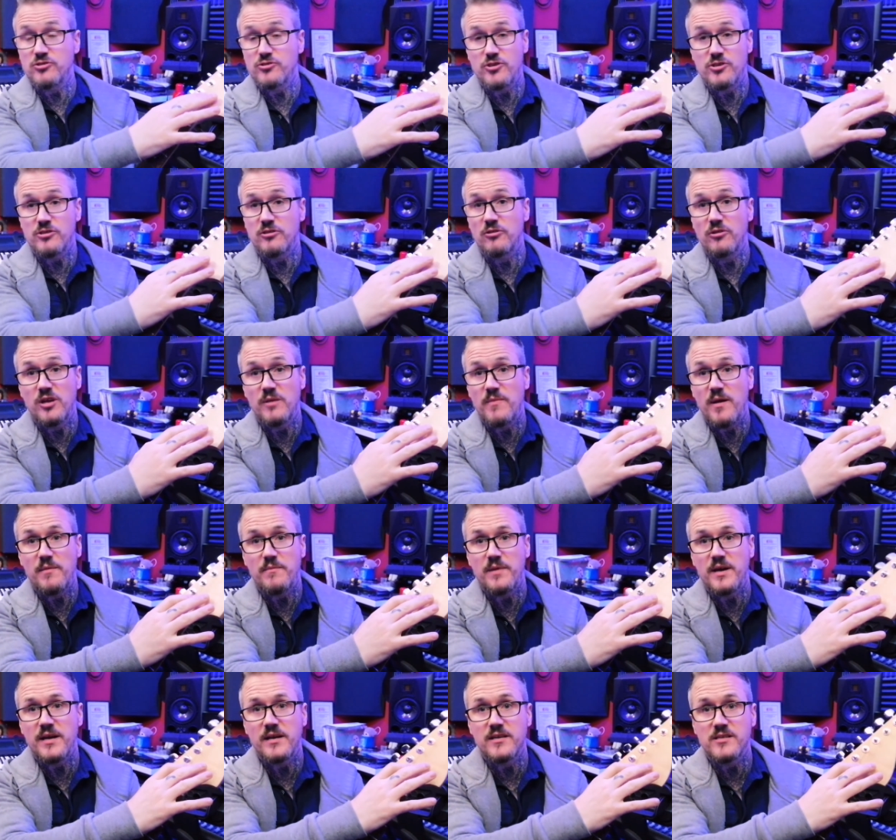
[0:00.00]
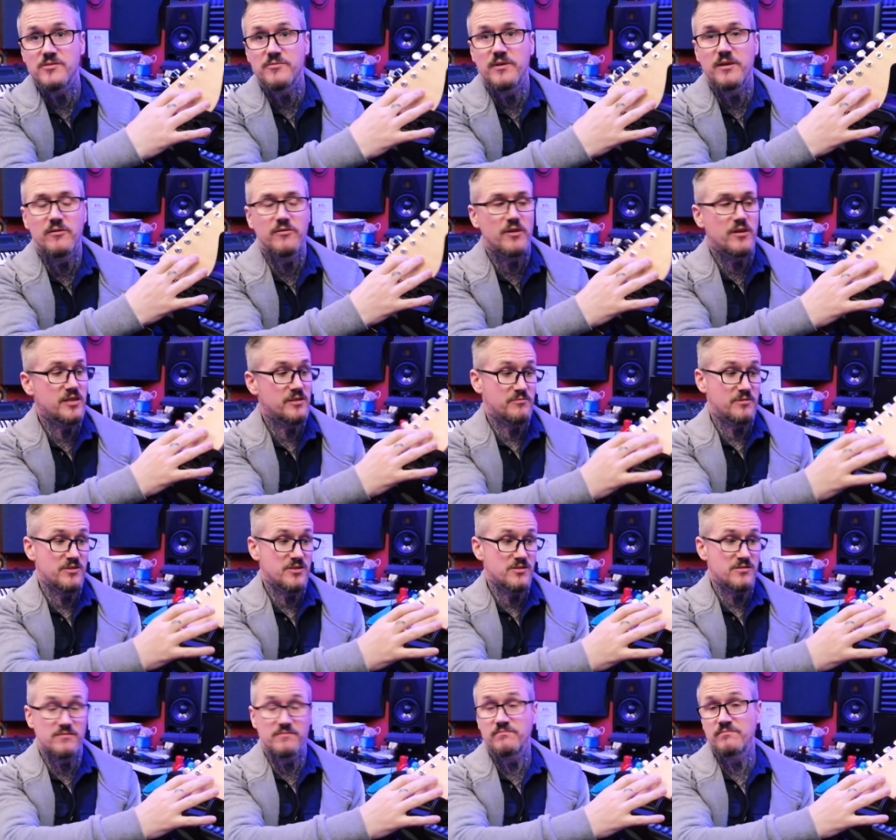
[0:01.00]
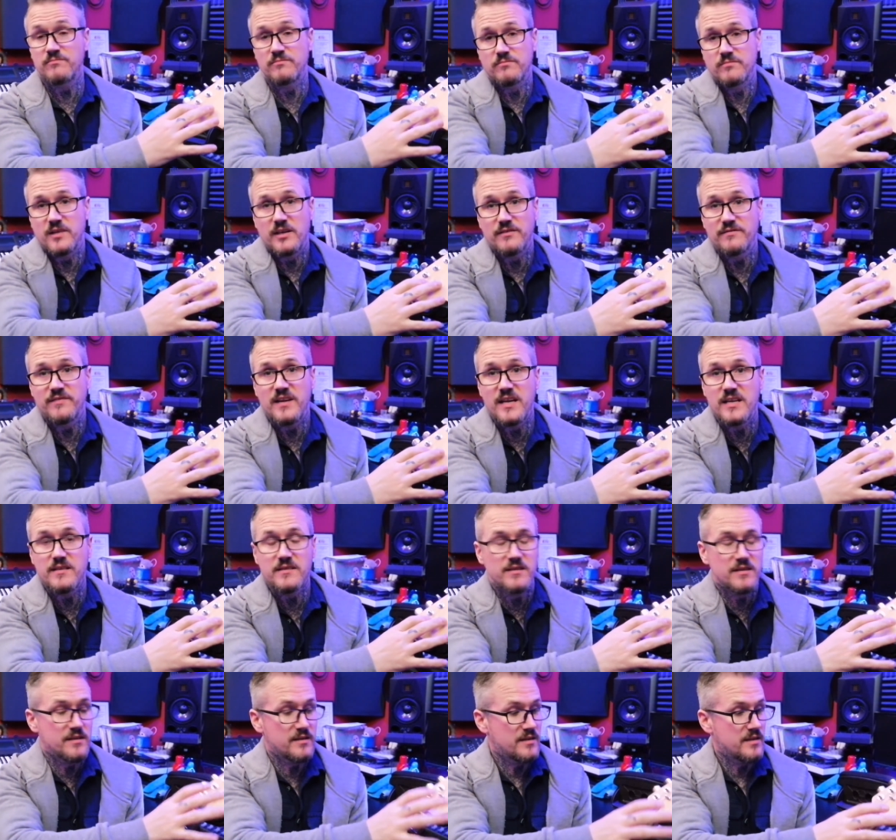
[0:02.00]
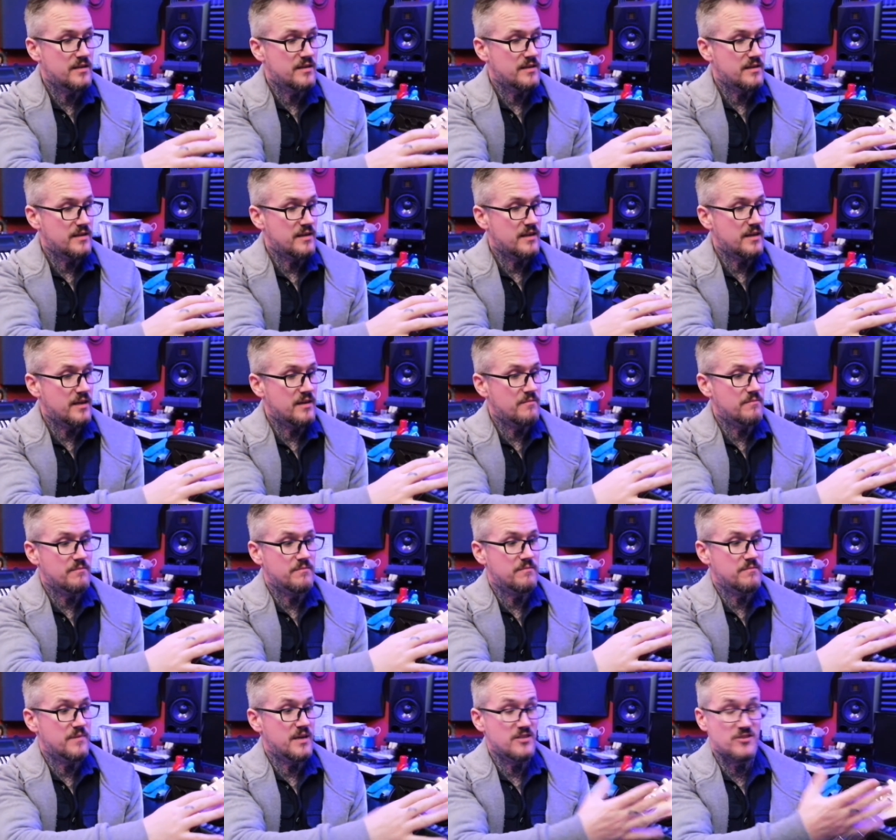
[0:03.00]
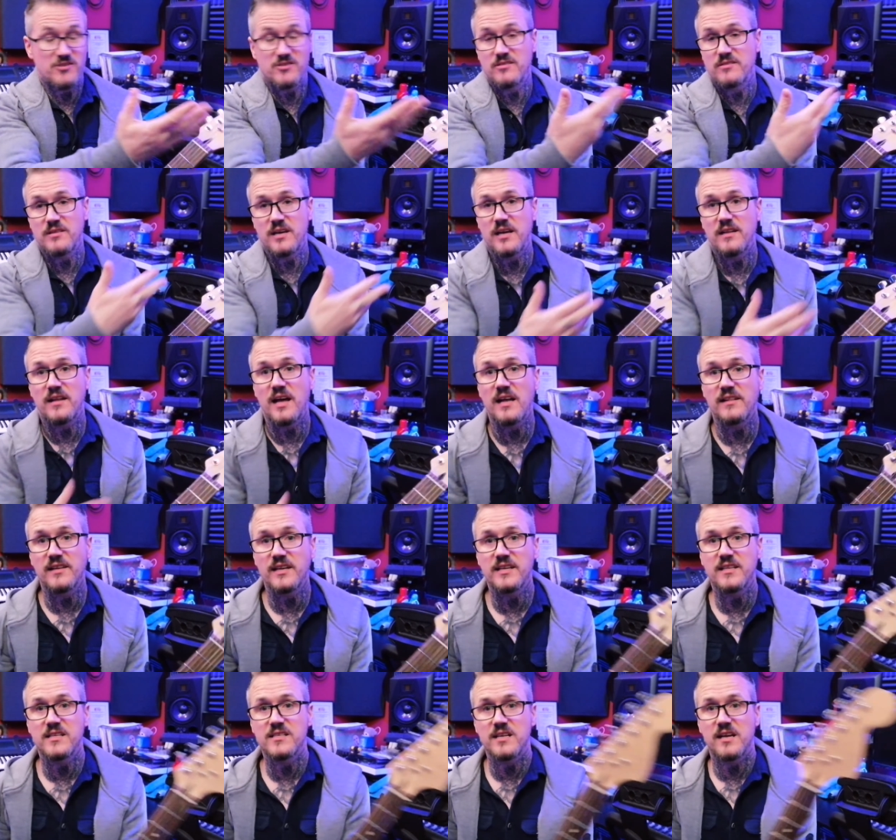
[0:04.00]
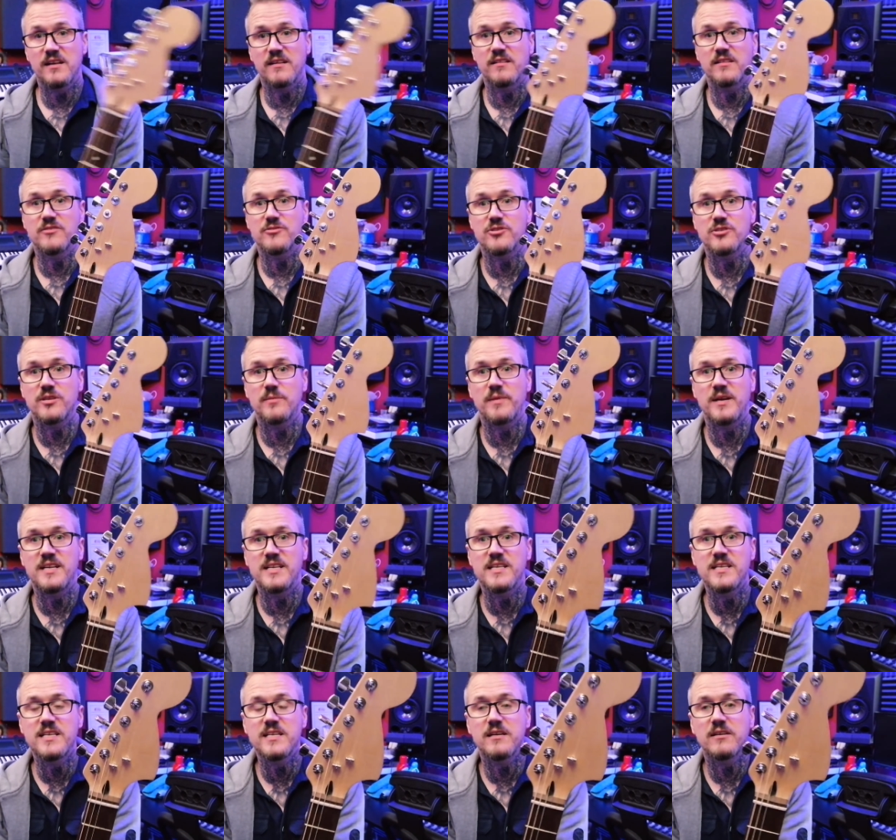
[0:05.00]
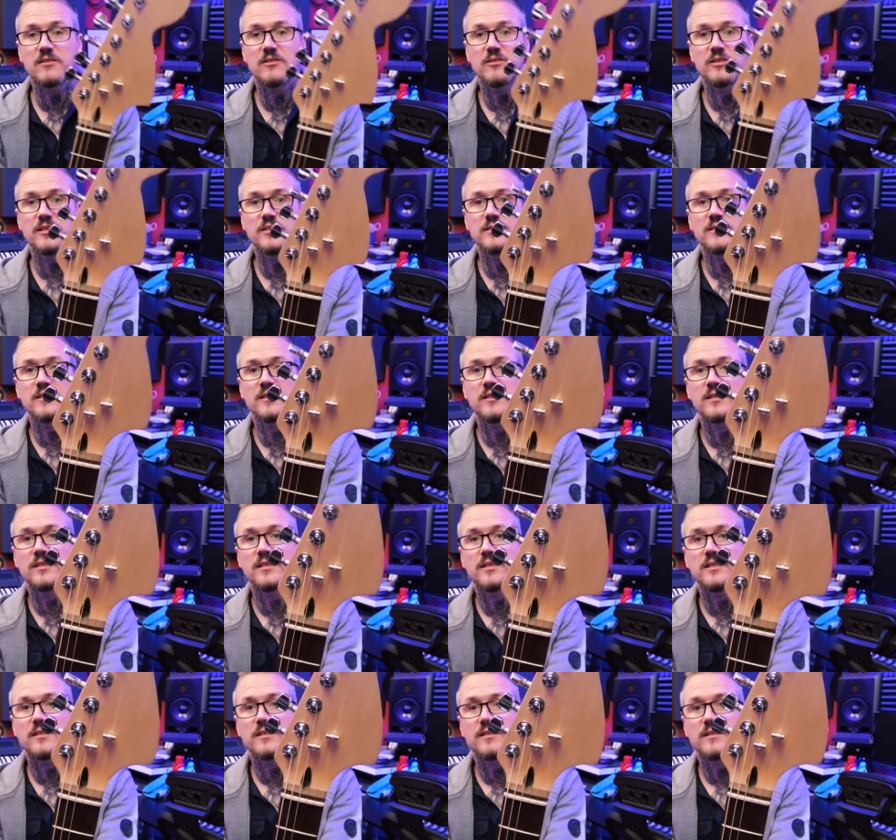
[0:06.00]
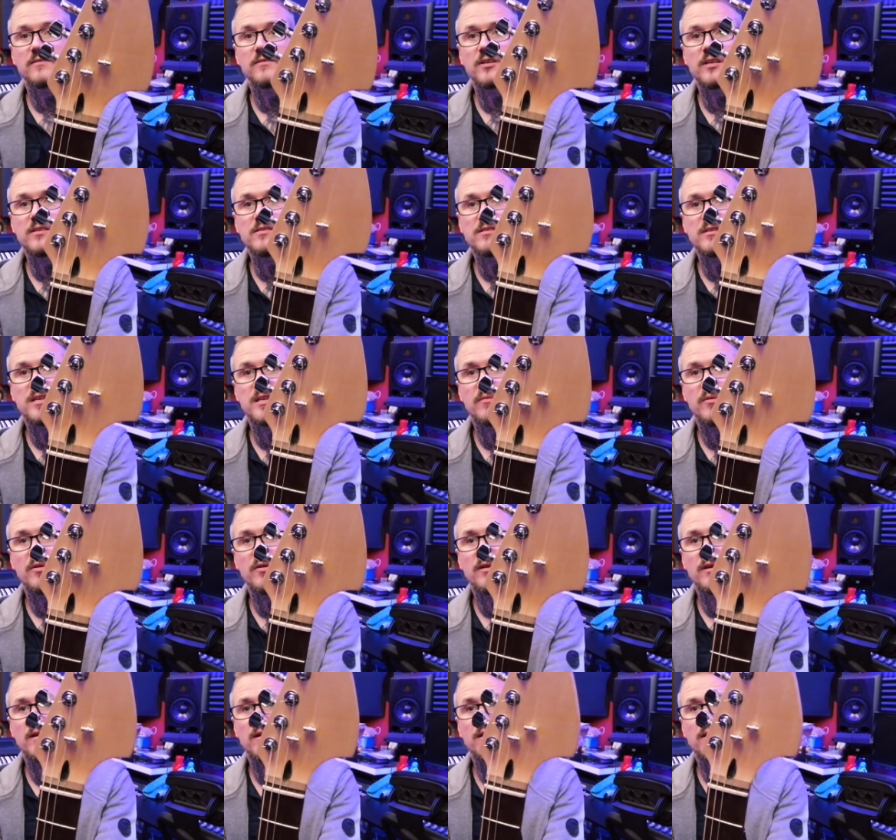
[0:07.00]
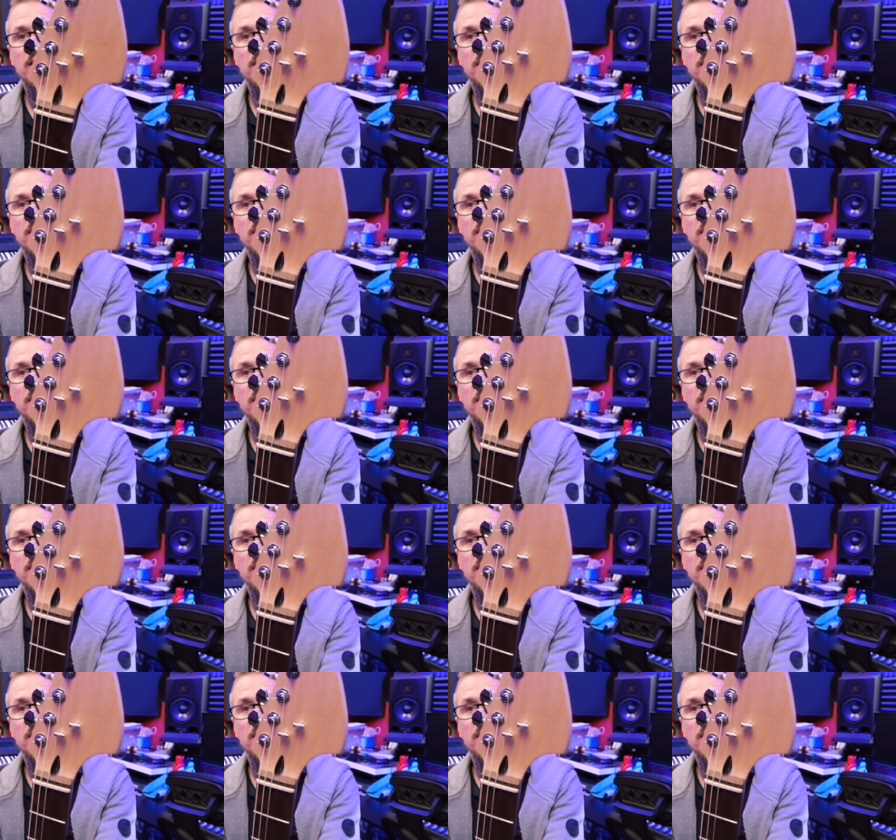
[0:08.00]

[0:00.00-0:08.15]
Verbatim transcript: just look a bit better as well. The other ones are fine. Um, but I just, I, I, like these, I think they're just a bit neater looking. You can see them on there,